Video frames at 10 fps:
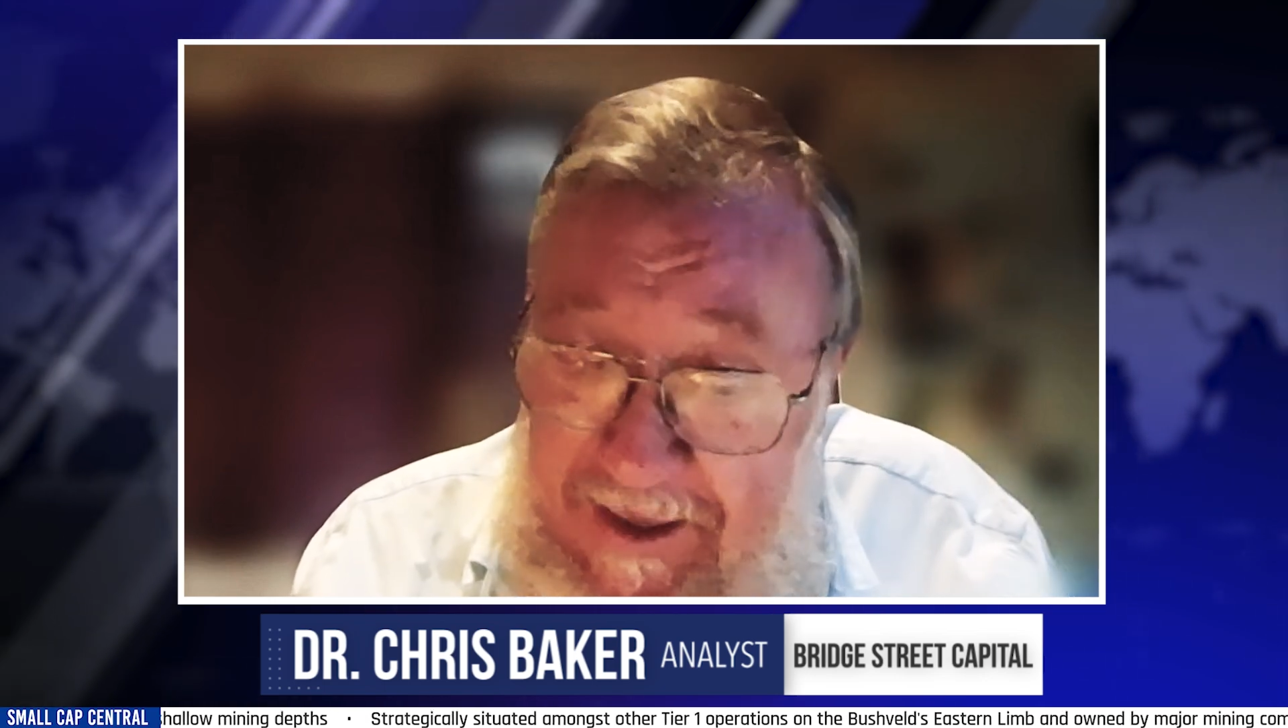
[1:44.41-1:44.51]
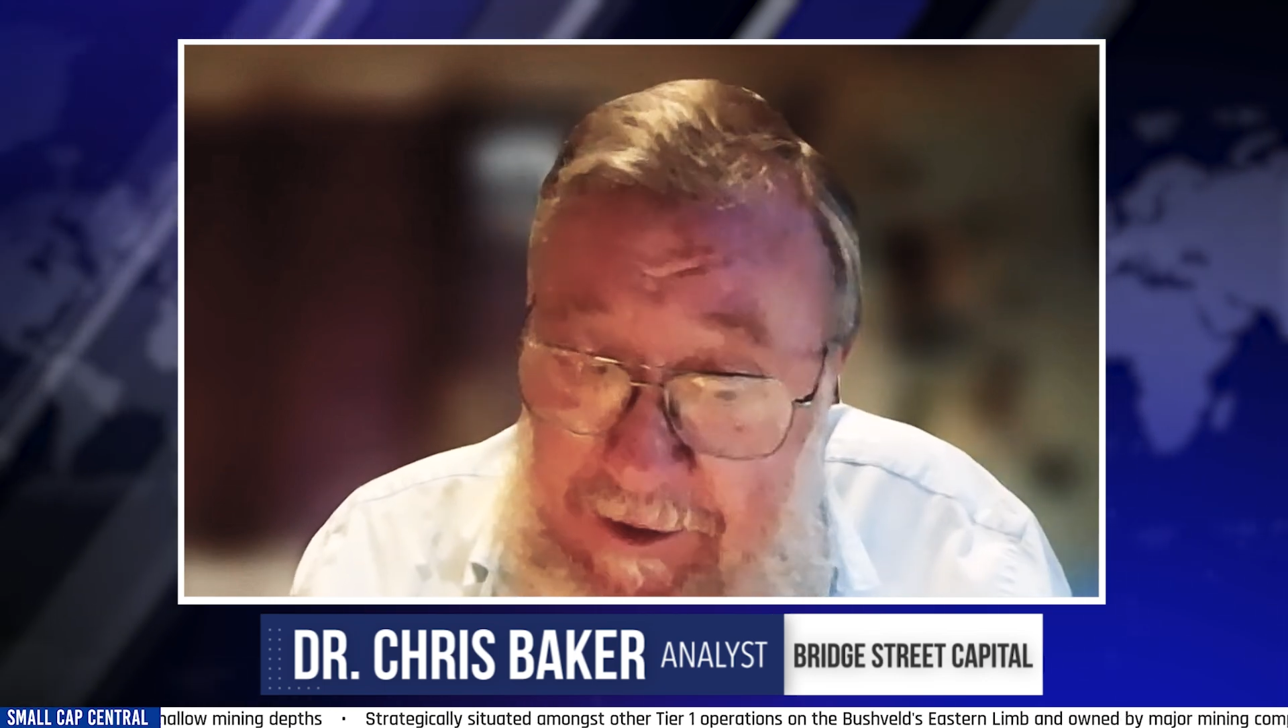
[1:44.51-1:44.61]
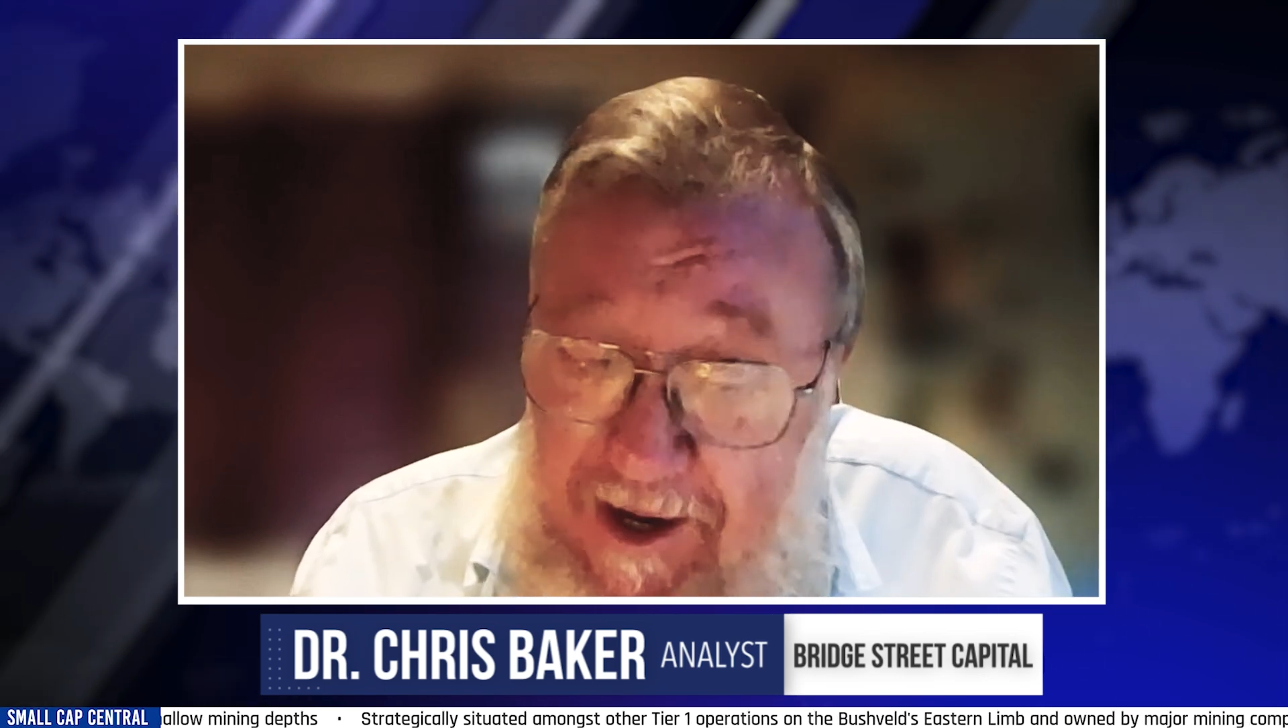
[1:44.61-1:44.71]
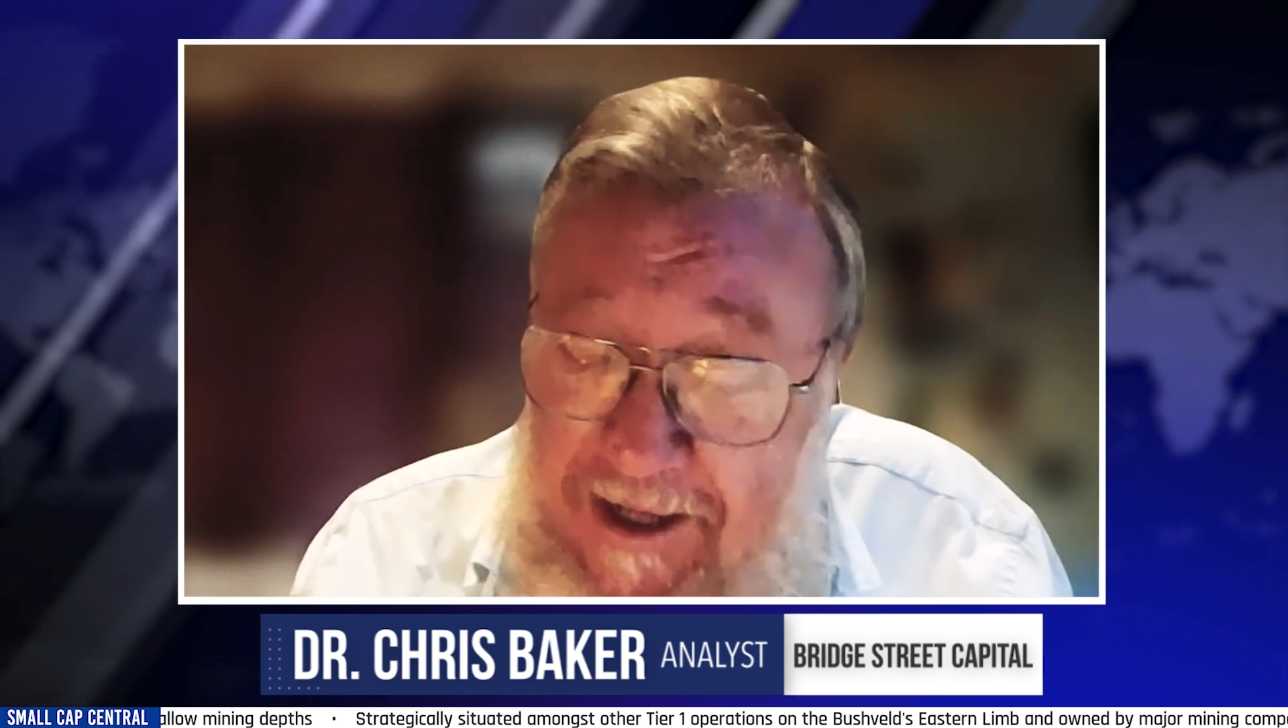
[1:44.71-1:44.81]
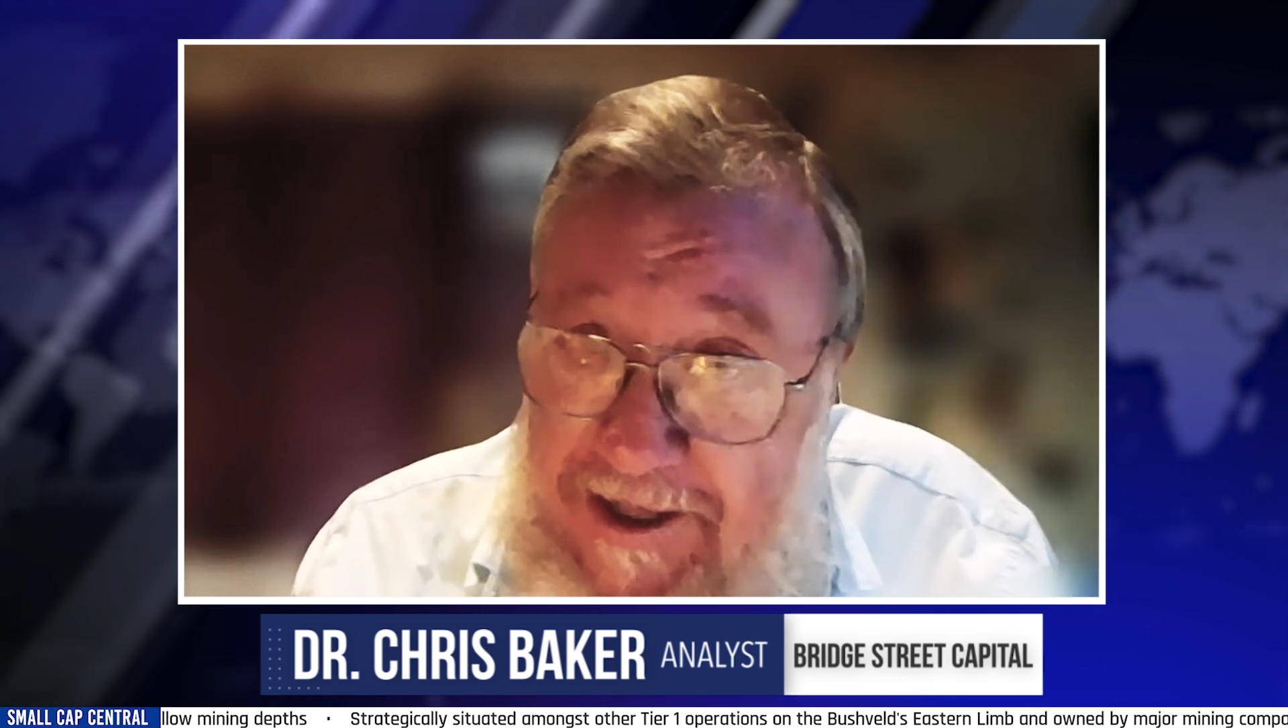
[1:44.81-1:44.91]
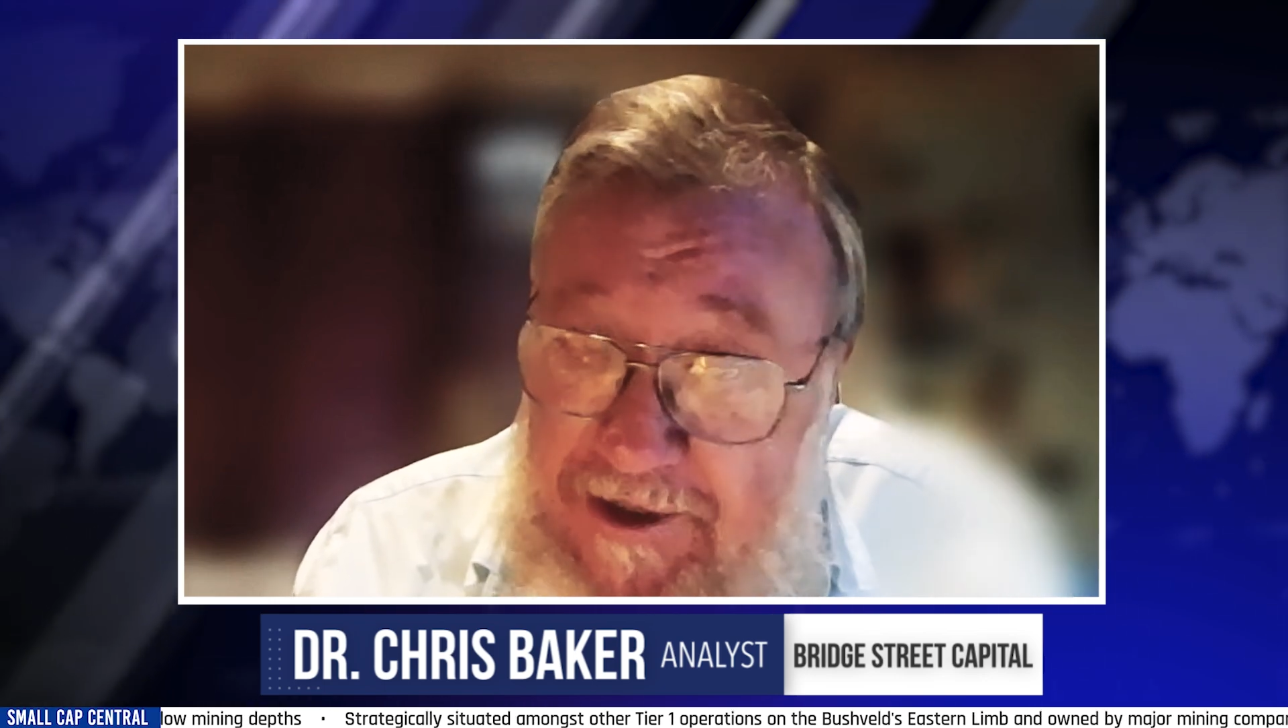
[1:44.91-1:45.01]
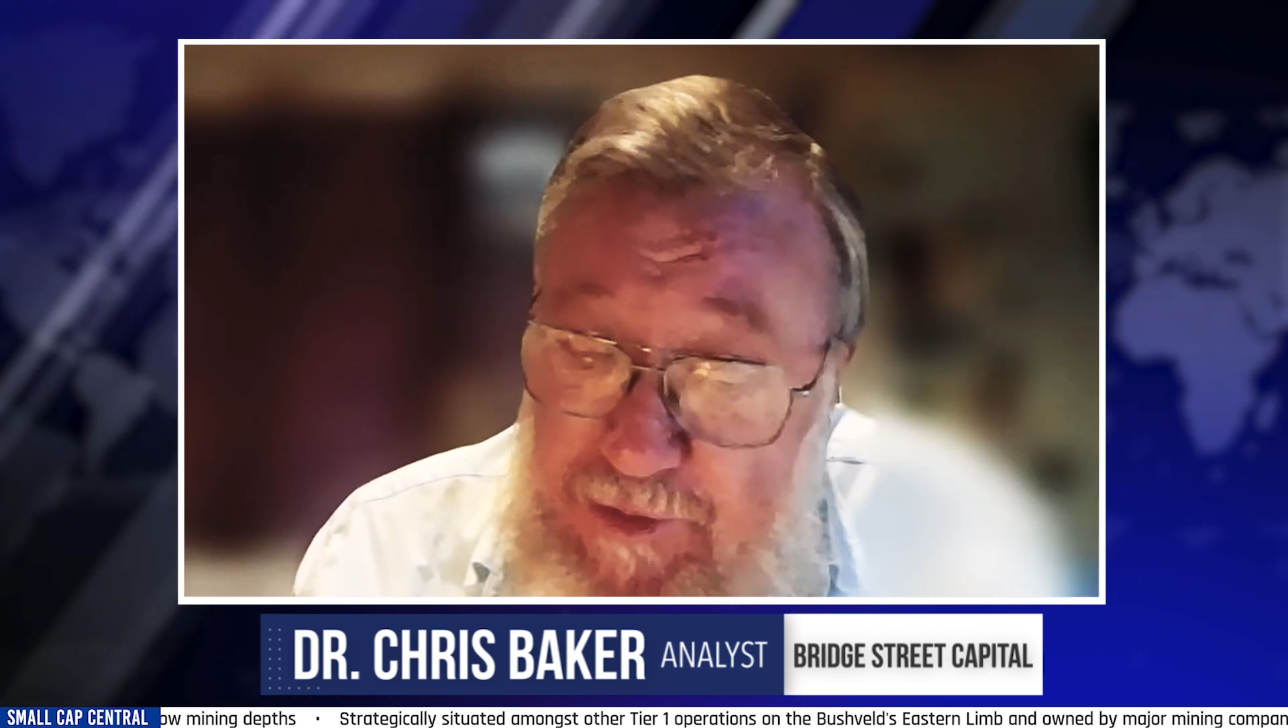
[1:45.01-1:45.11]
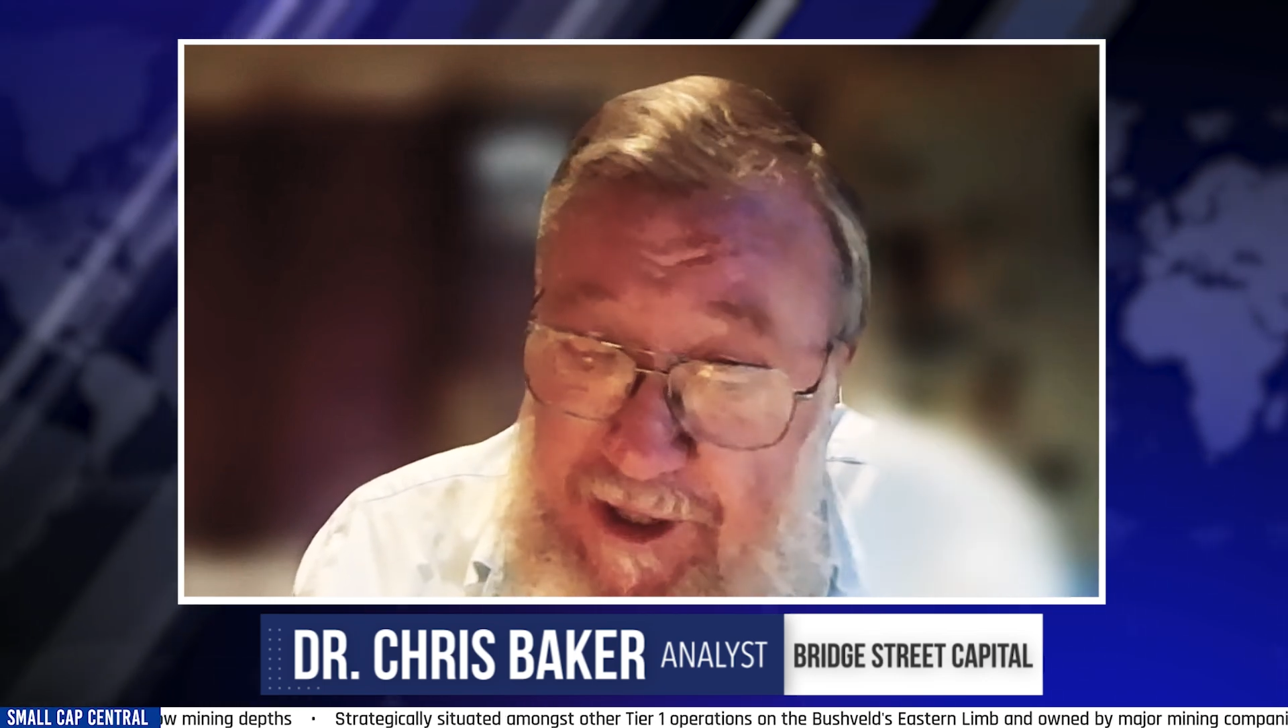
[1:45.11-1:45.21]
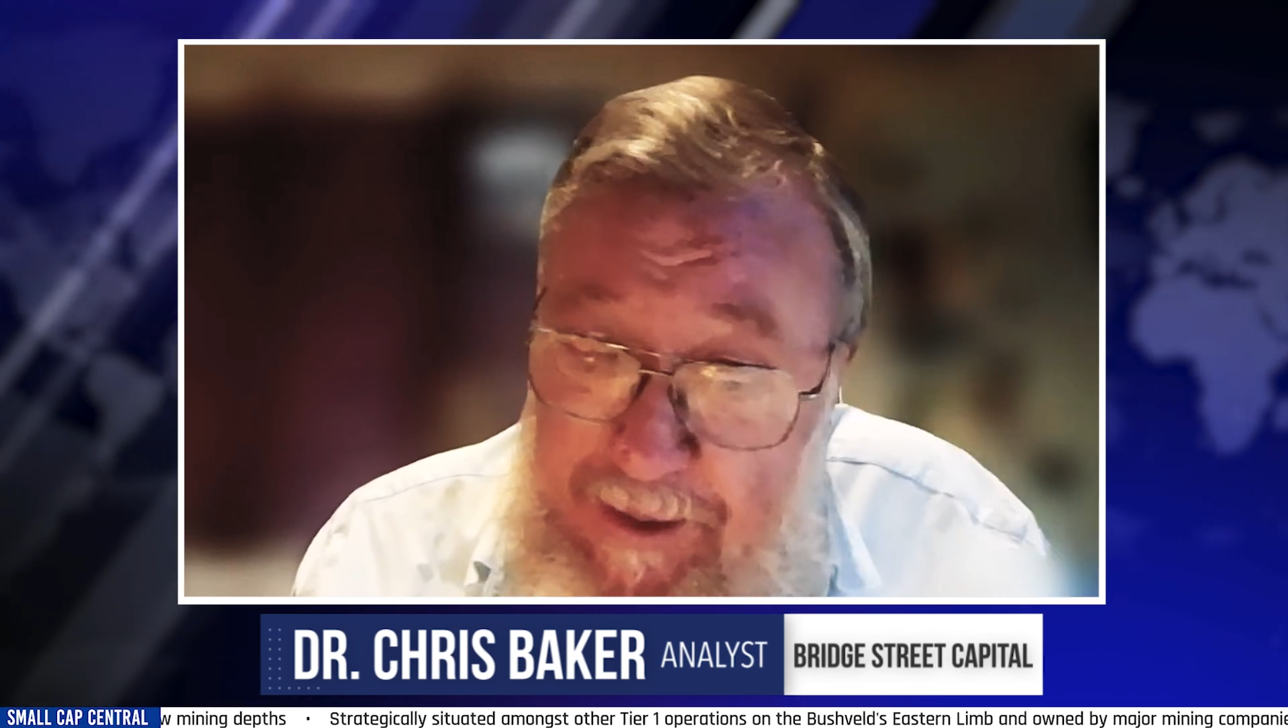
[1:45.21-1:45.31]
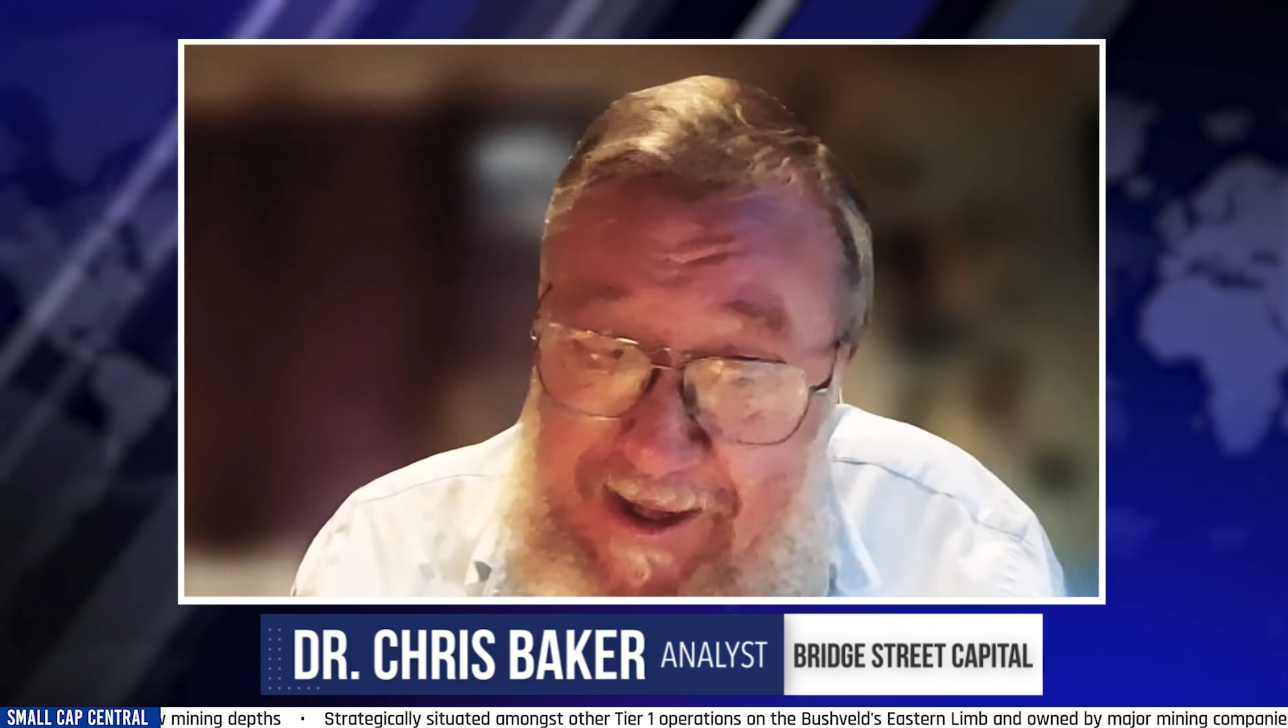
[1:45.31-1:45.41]
The grades they're
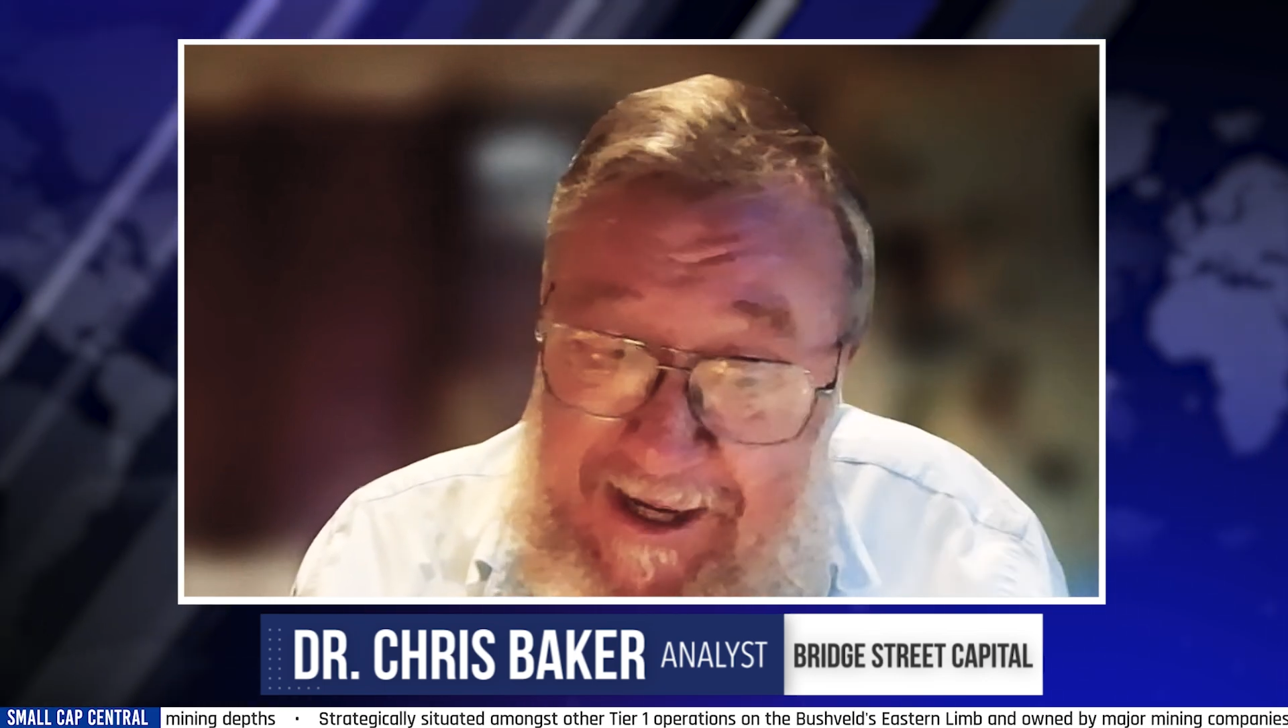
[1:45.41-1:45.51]
talking about